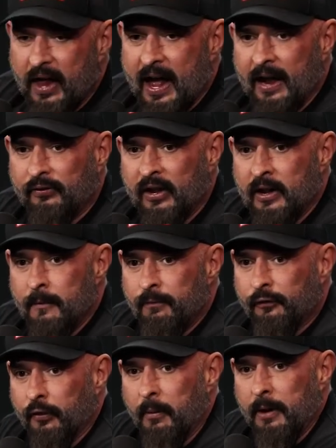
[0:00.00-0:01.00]
lives
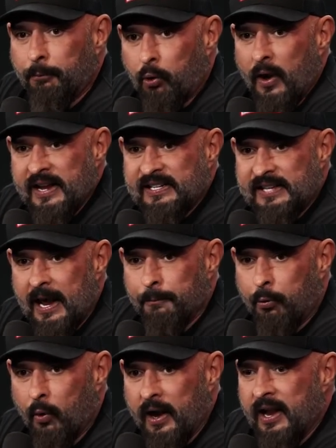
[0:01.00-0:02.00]
from an employee
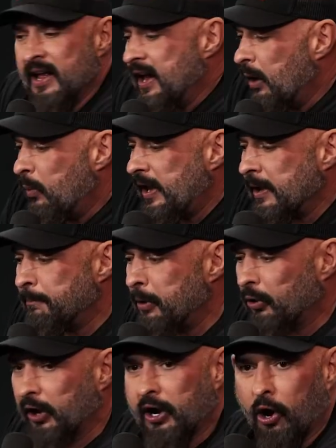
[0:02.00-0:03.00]
standpoint, and we can
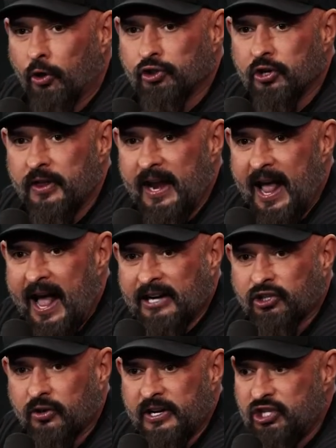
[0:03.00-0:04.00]
build a culture that
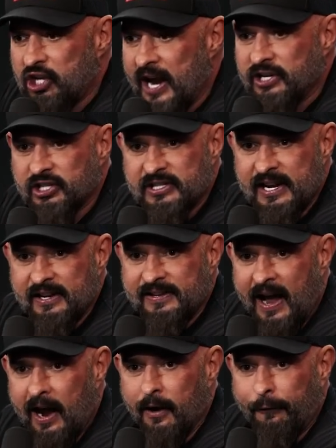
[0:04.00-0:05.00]
actually changes the
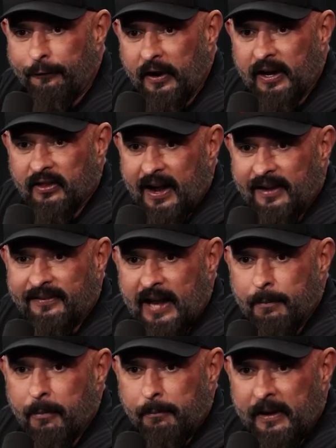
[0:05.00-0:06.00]
entire fucking
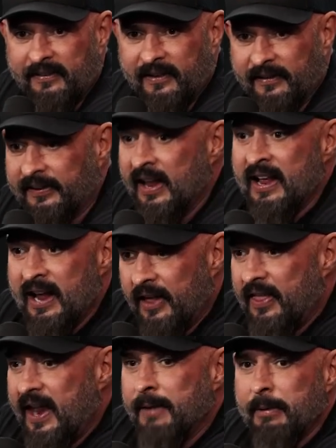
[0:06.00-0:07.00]
landscape of business.
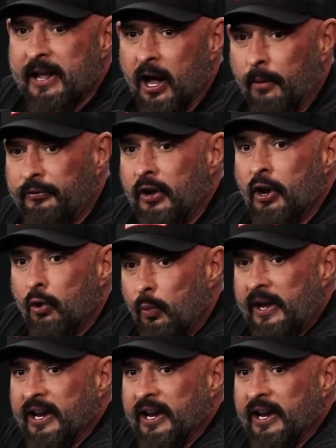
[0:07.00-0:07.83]
And then it becomes we